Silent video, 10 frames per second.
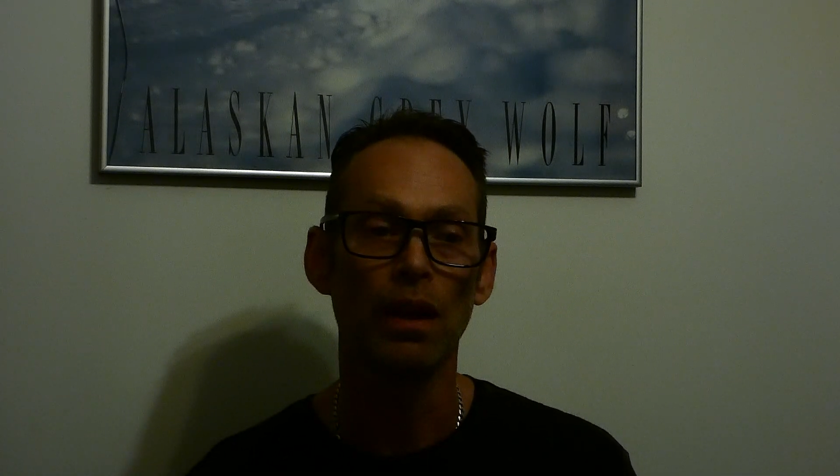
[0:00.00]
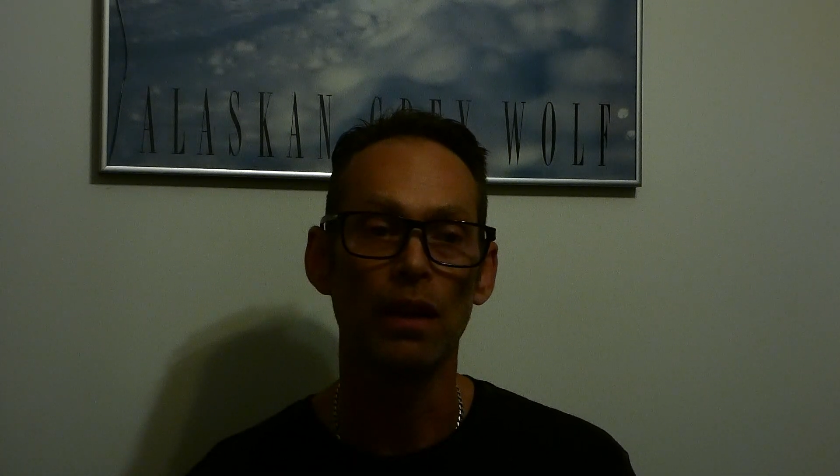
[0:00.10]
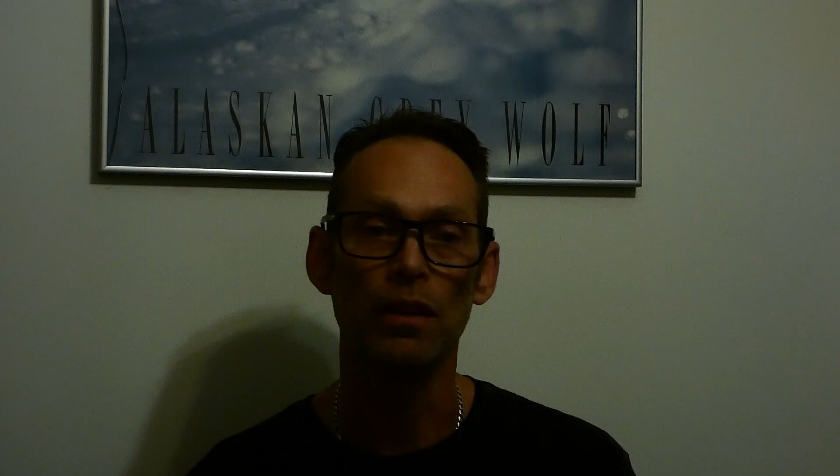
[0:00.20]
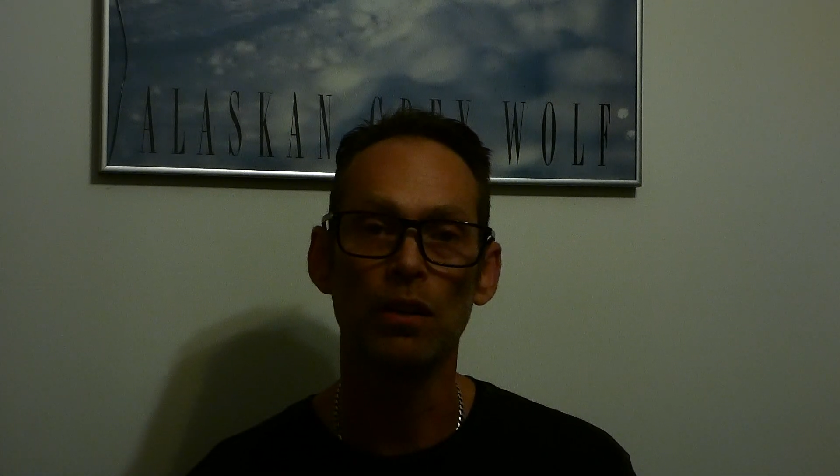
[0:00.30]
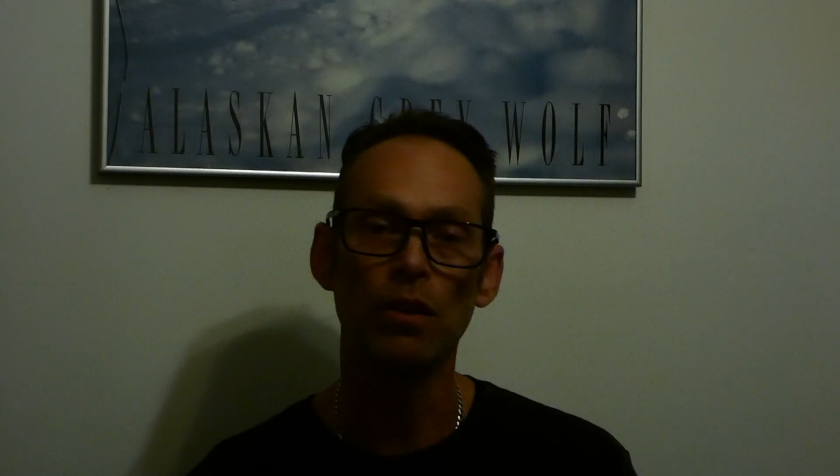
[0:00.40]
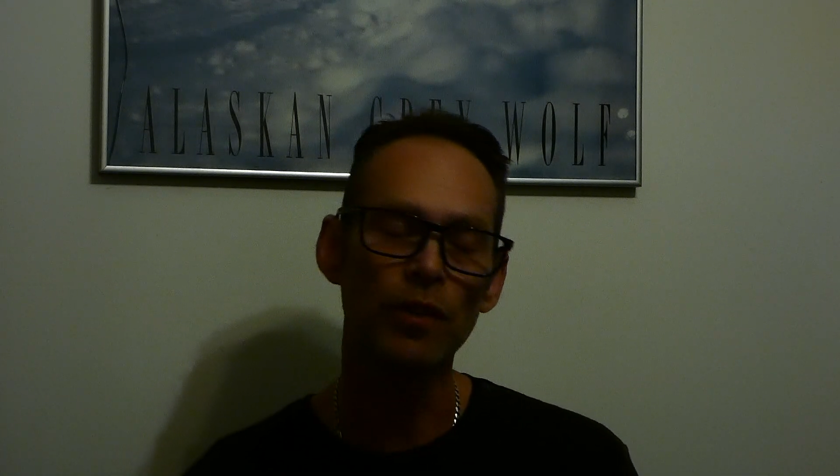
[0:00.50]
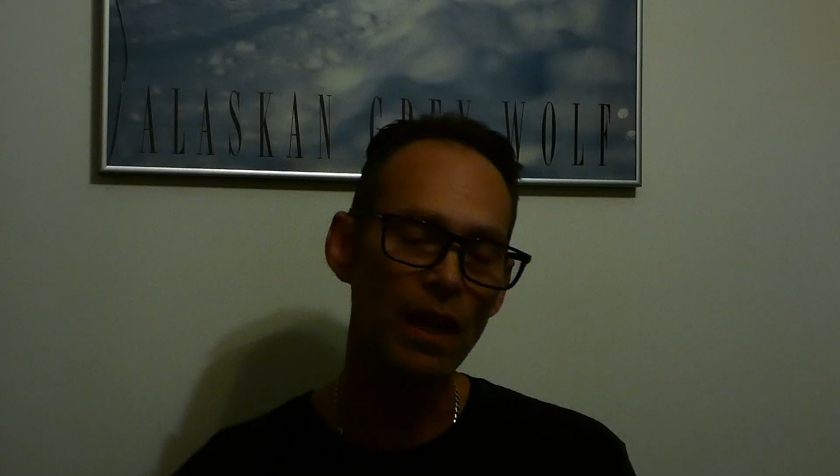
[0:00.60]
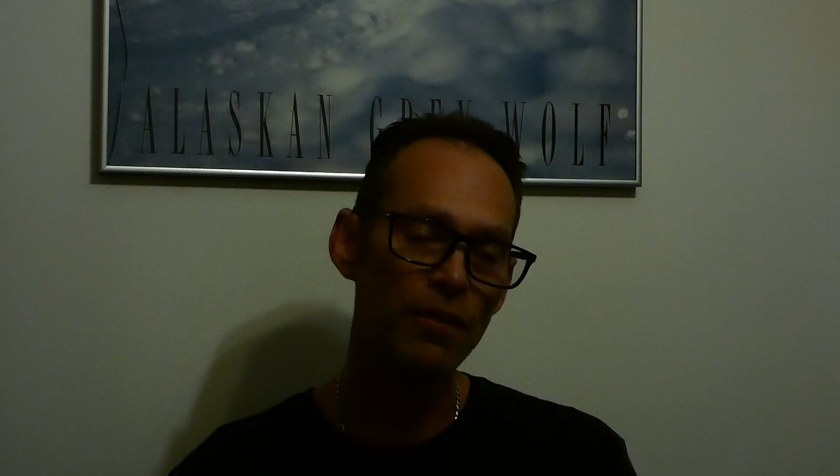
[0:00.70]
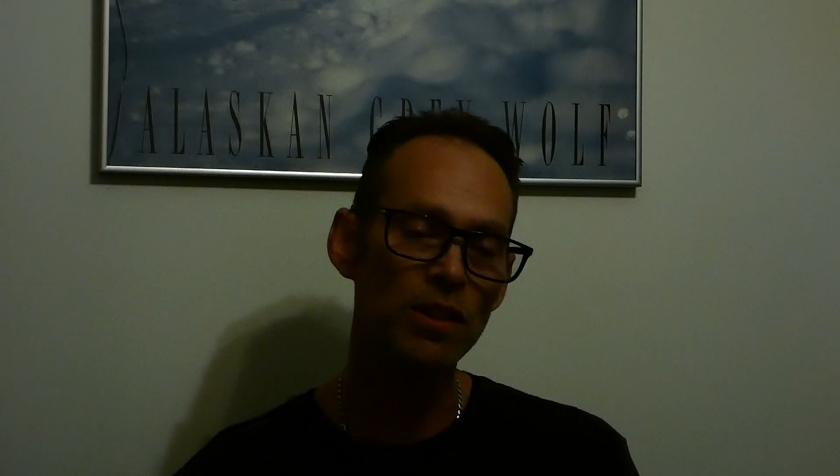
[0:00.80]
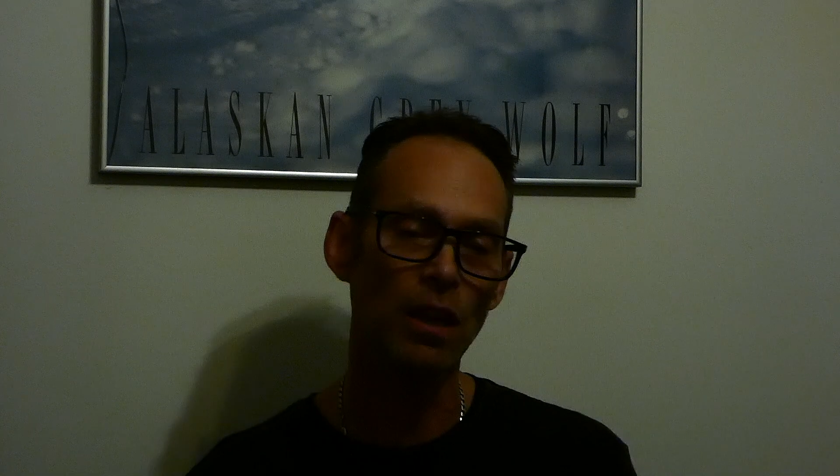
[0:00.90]
And you know, if you
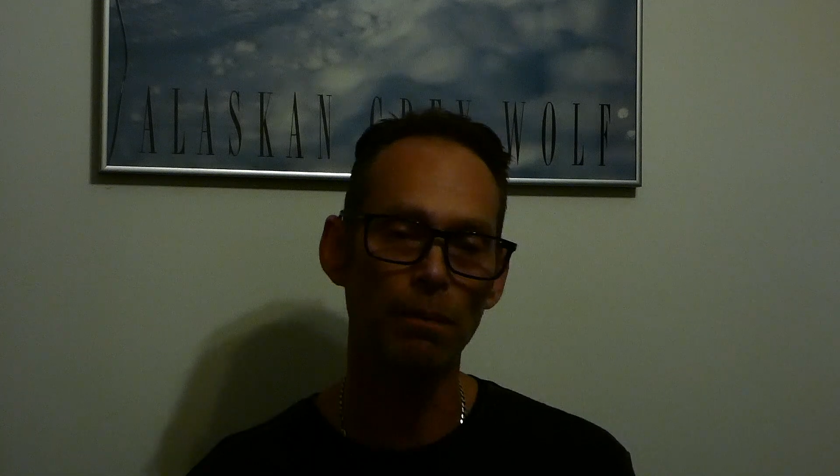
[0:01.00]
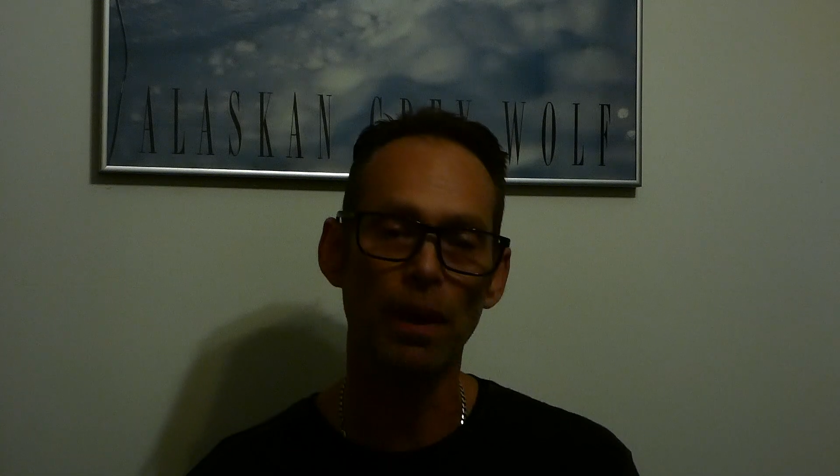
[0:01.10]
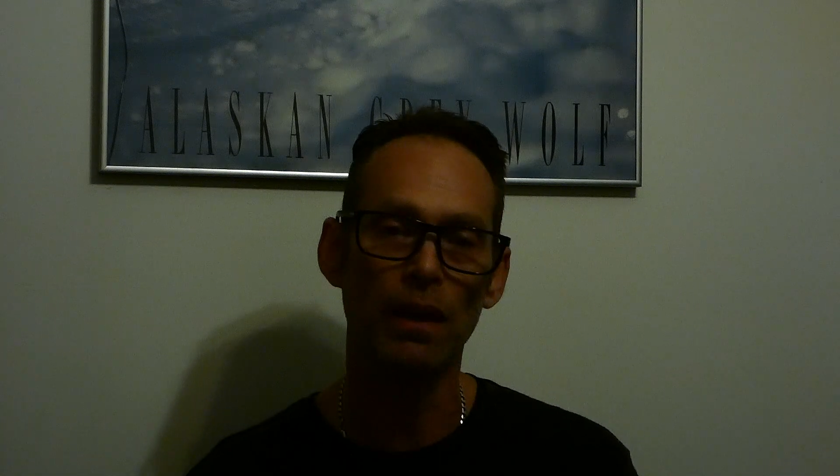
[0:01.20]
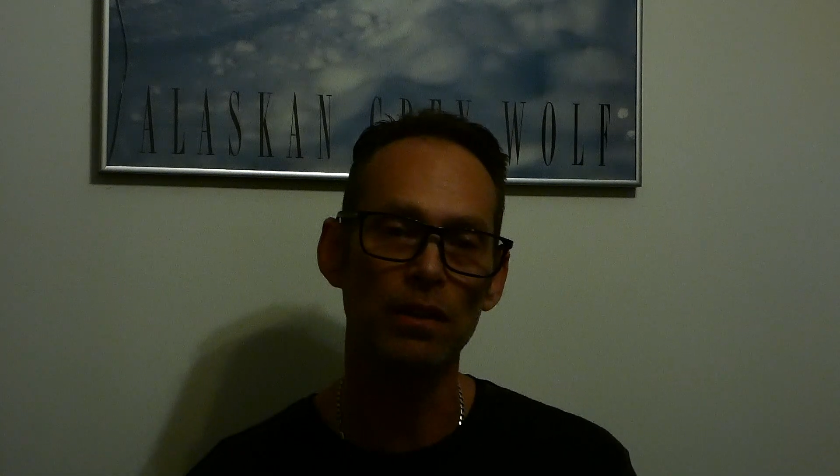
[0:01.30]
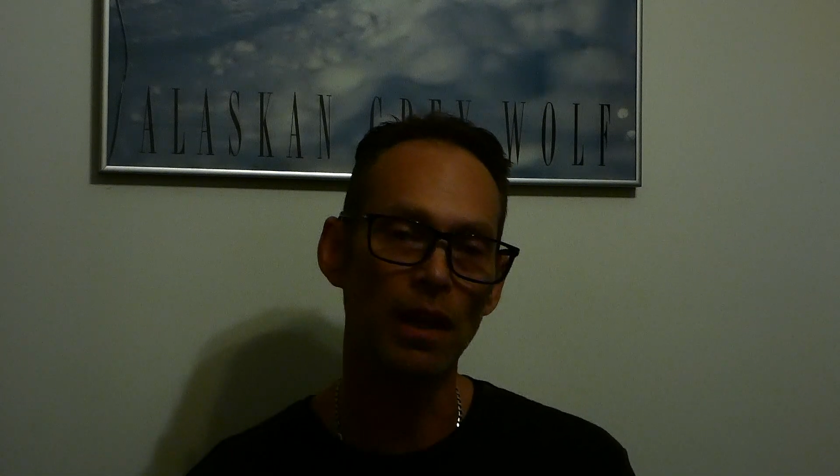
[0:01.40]
have a setback,